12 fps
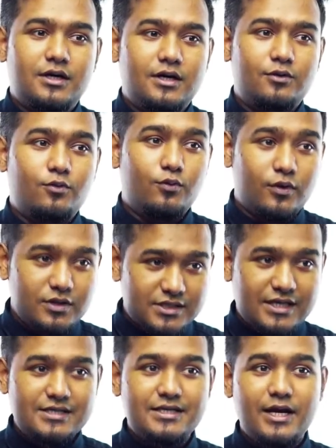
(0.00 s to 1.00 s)
worst
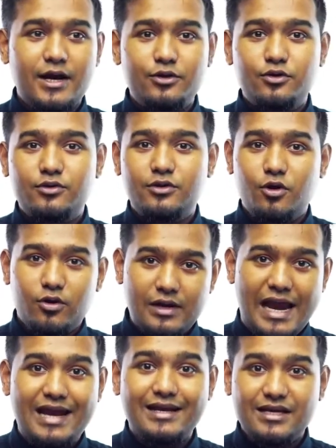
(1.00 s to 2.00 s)
case scenario, your
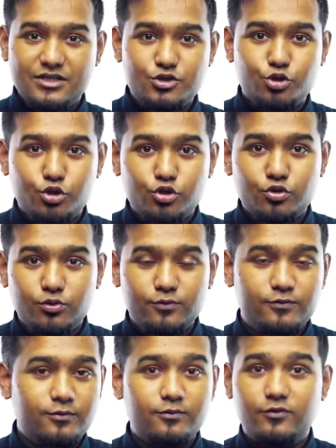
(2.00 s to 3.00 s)
client can sue you
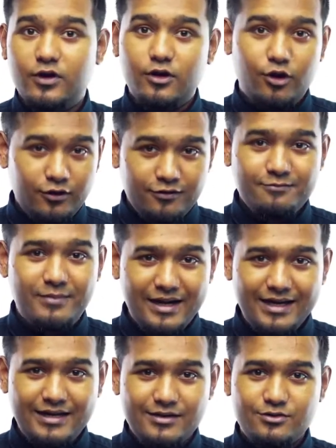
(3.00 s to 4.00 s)
for a lot of
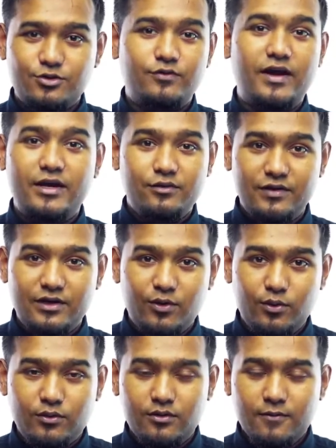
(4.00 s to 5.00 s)
money. So where you will
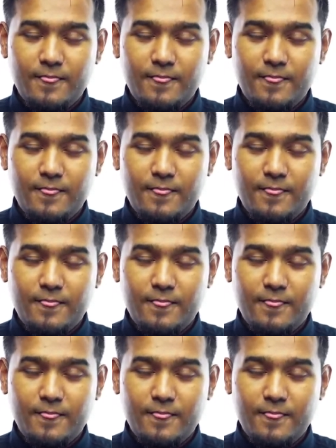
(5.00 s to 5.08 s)
go?